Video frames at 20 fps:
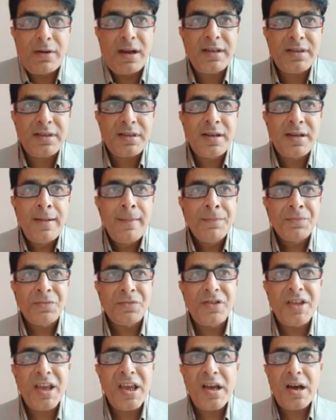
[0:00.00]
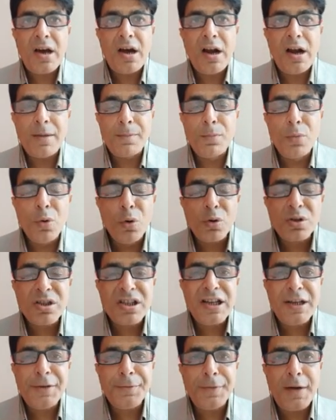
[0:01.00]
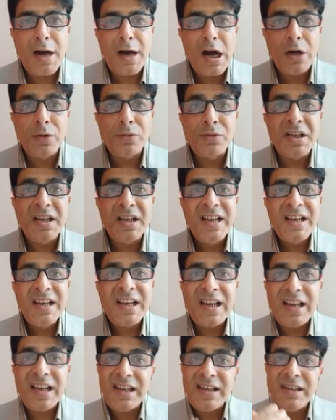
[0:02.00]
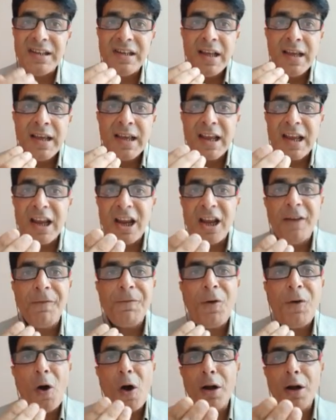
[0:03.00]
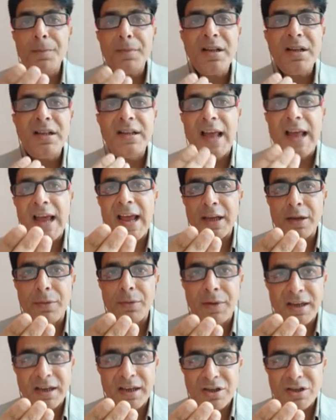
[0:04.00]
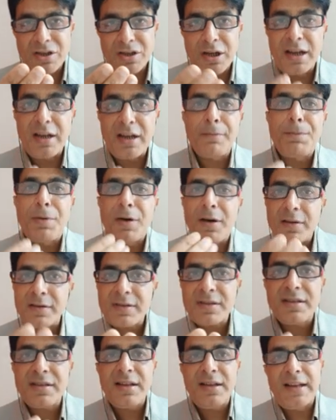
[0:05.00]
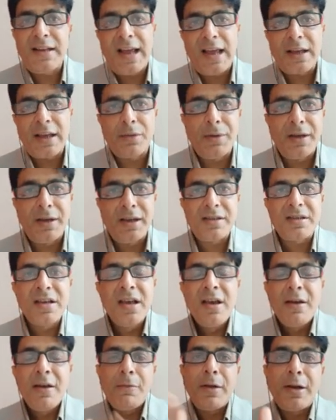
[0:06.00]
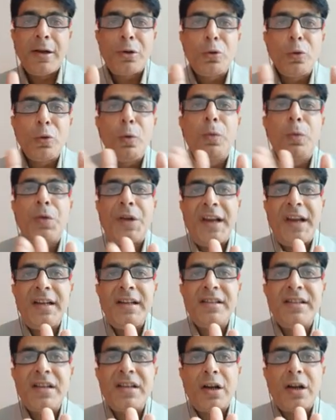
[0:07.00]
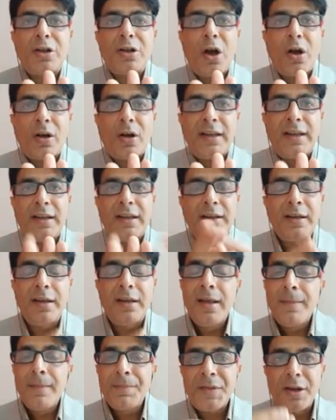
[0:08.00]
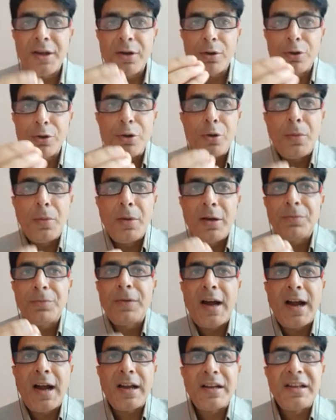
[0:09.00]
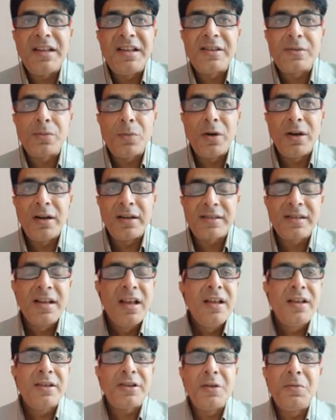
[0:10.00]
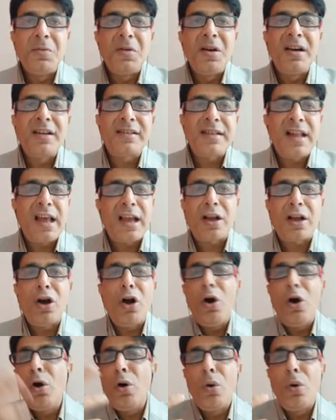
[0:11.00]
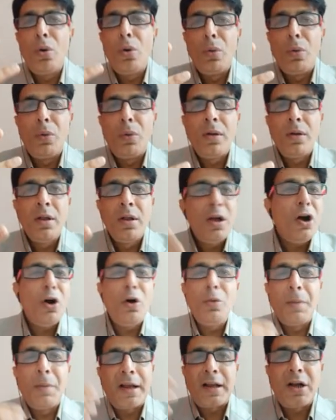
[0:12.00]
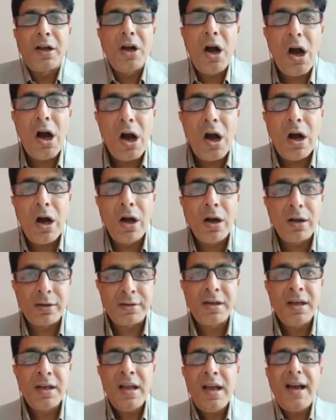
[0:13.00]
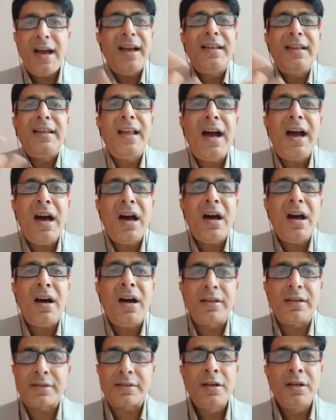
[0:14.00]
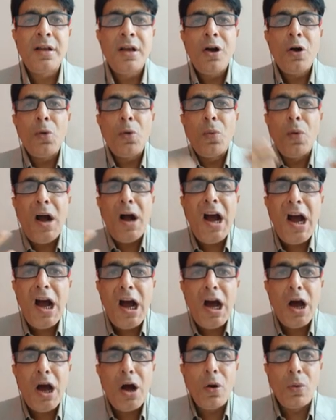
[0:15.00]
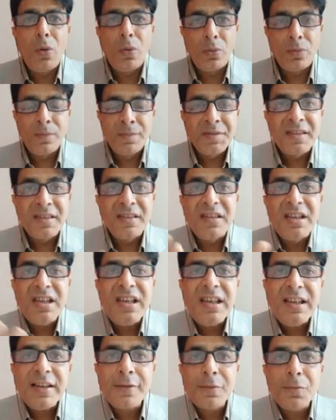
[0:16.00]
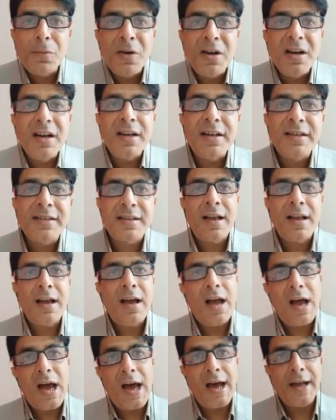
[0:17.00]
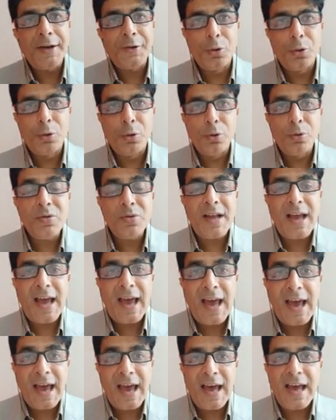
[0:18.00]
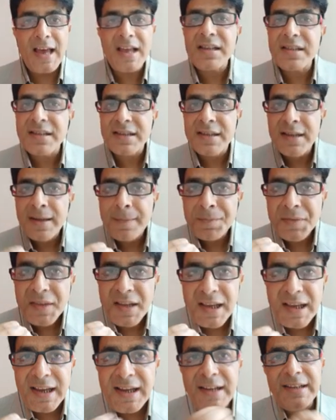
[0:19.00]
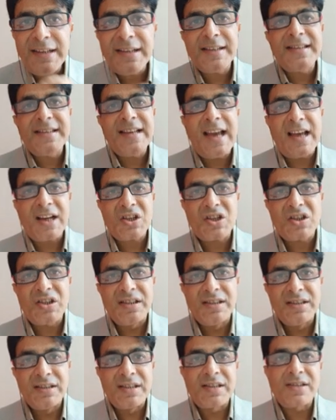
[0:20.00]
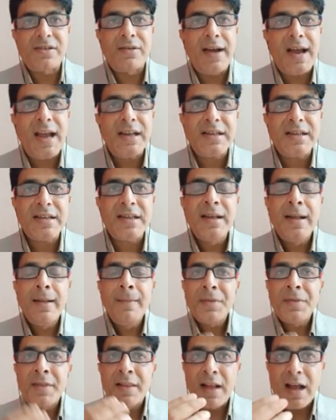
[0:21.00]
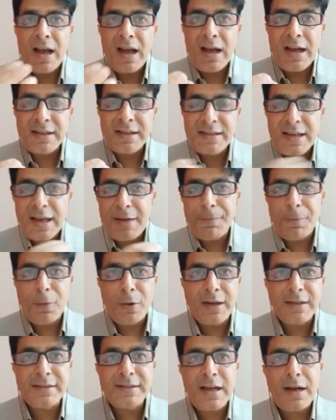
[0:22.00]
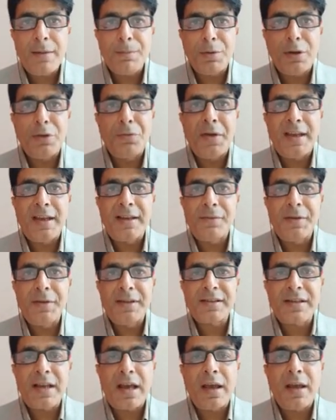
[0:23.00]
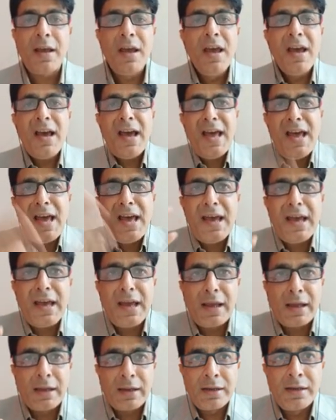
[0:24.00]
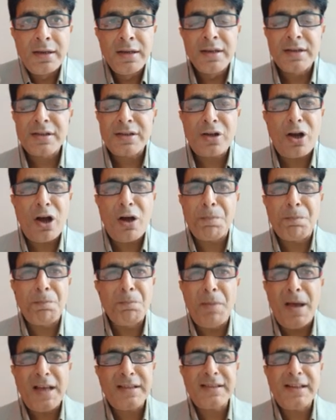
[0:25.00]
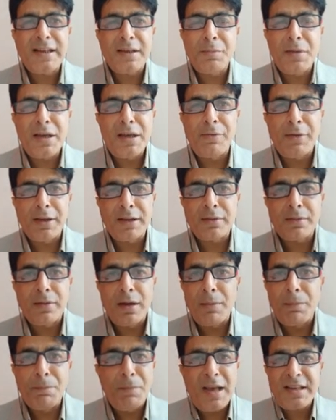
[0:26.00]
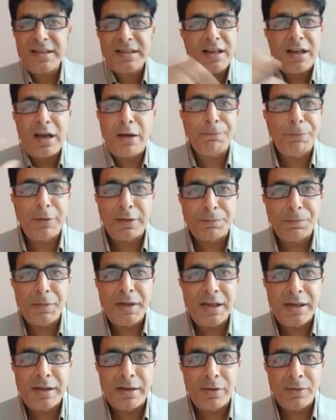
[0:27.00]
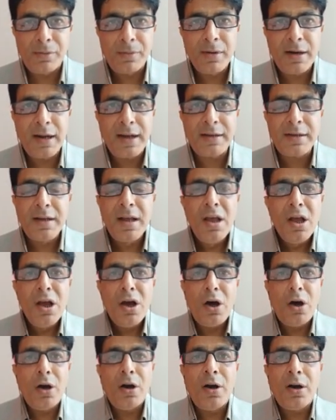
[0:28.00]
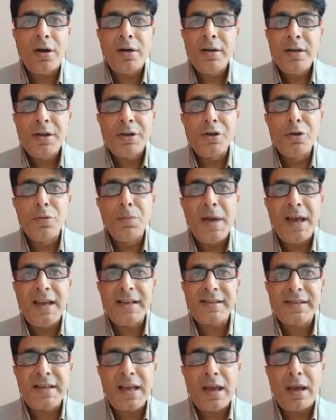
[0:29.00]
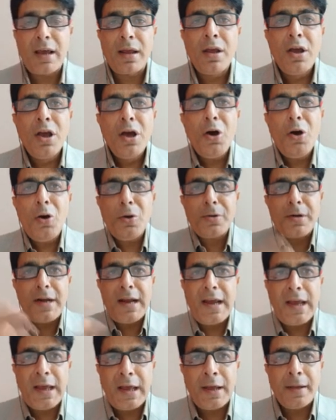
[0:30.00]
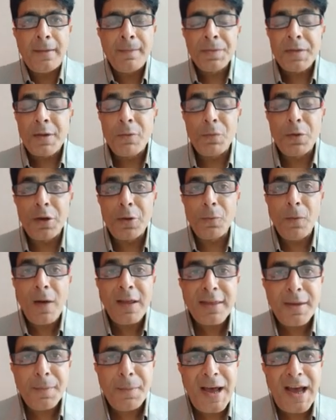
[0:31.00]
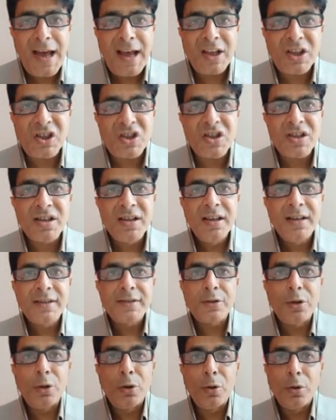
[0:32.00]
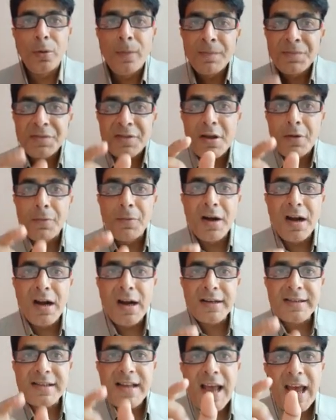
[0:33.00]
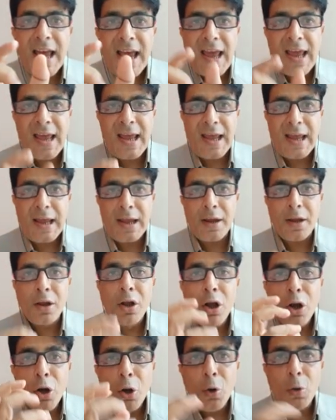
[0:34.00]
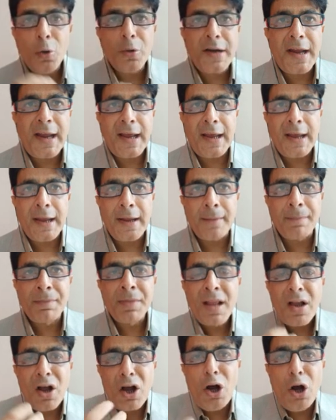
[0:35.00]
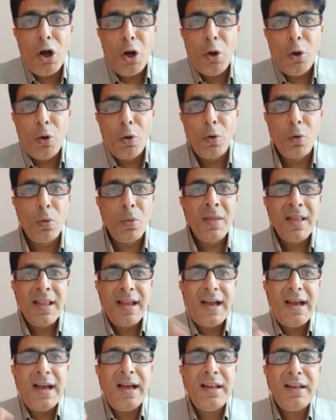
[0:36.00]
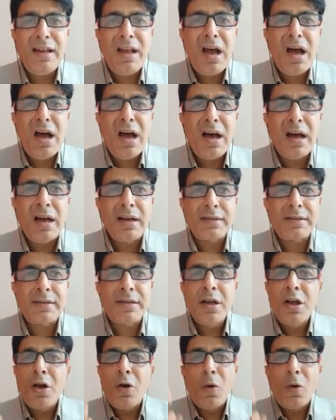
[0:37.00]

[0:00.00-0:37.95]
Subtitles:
right? They are mostly found in informal language, in personal language. When two friends are talking, you will find these words. The words like oh my God, alas, wow. These words are known as interjections, right? Say for example, where we say, hey, stop messing up with me, right? Or you may say, hooray, we won the match. So the words hey, hooray, oh, alas,